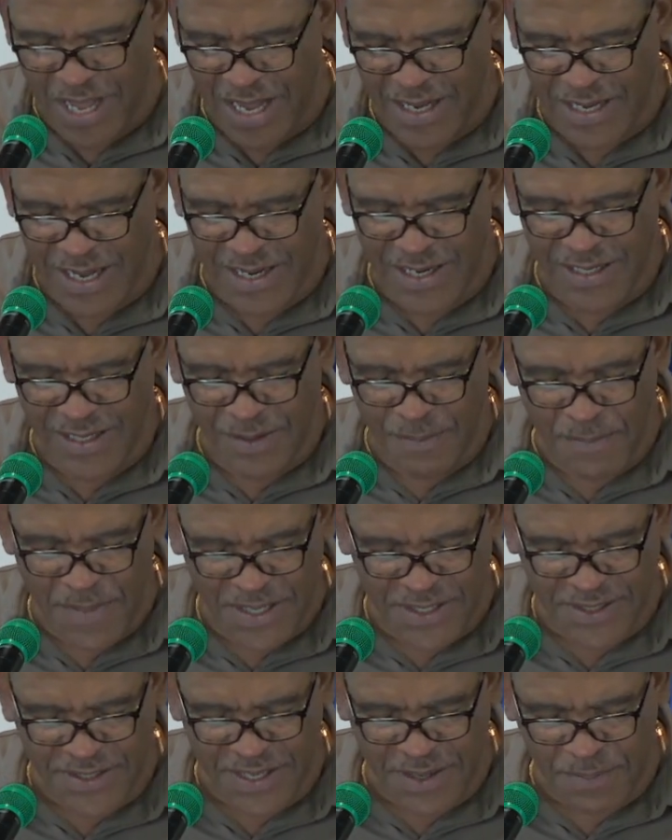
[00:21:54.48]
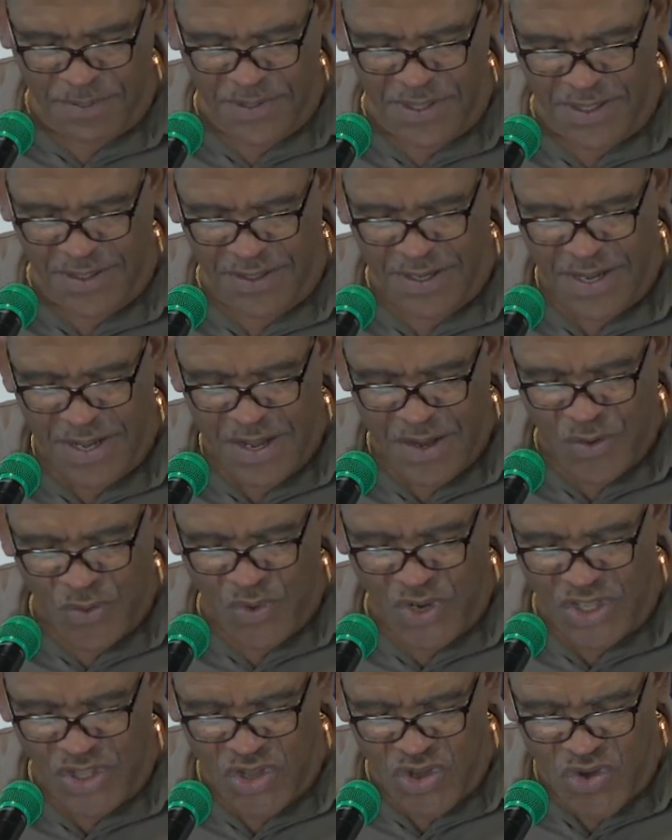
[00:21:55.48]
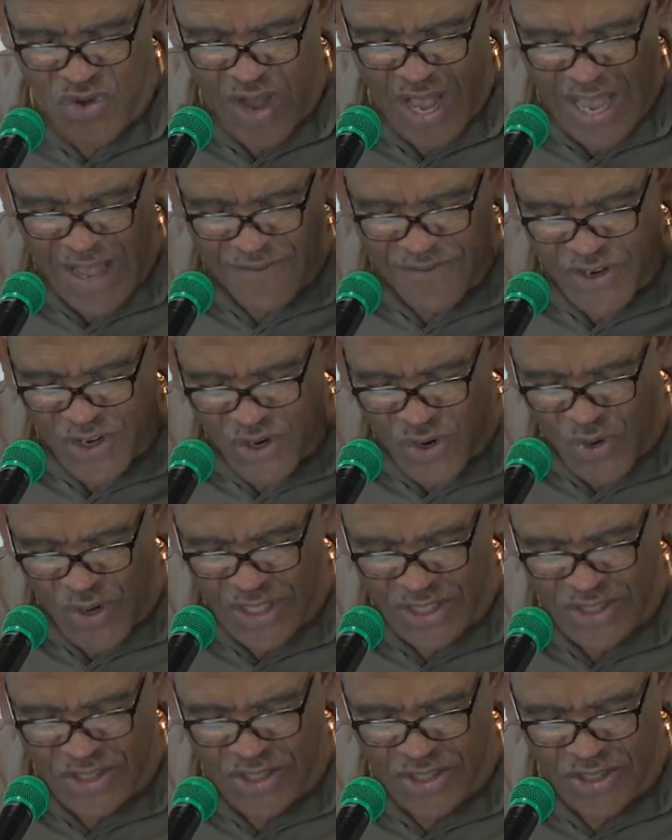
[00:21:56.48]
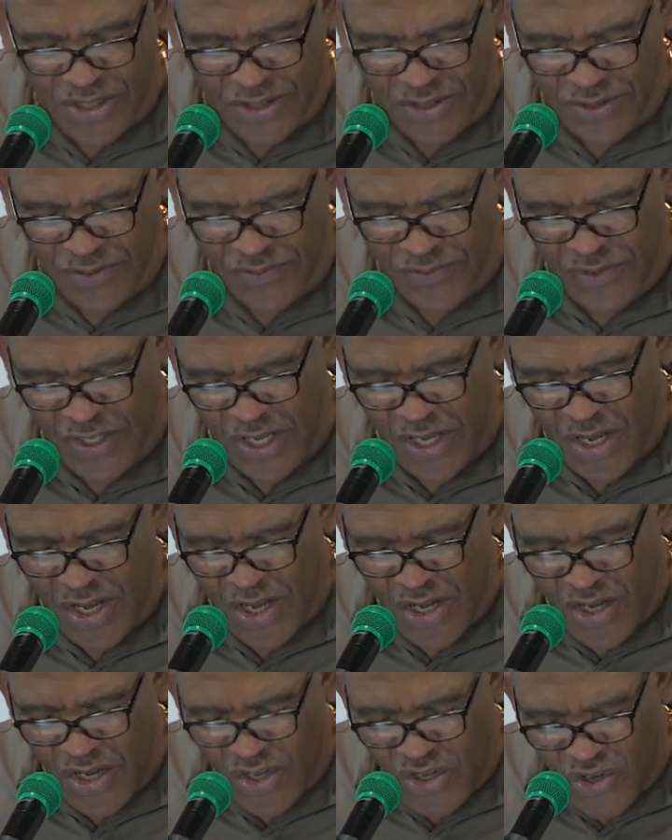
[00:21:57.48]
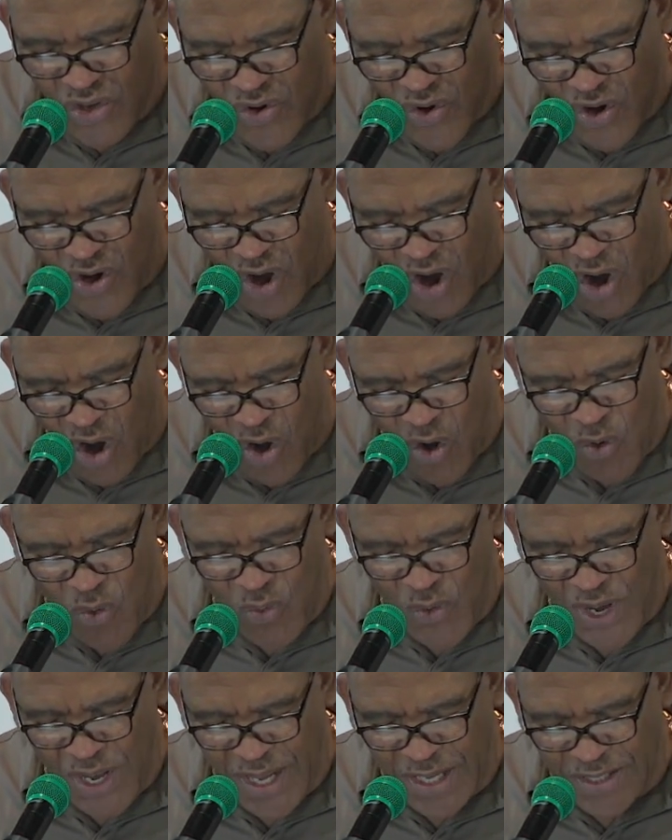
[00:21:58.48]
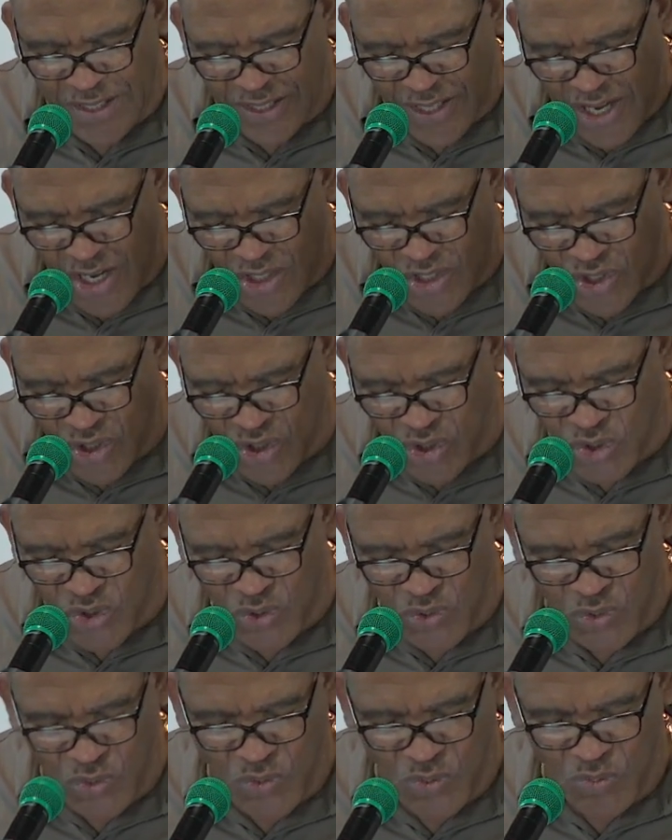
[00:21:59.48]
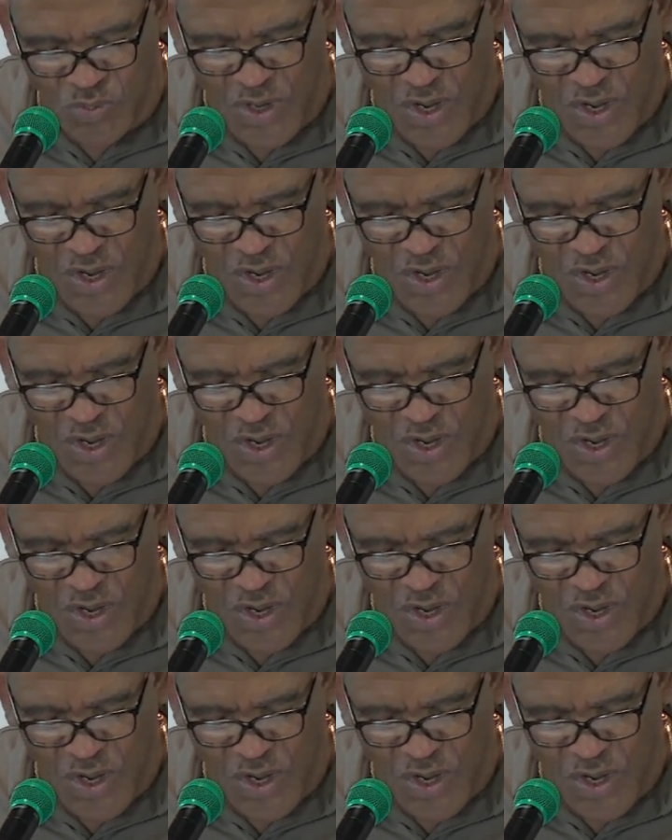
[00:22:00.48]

got a little mixed up here. When you have a question, you always assume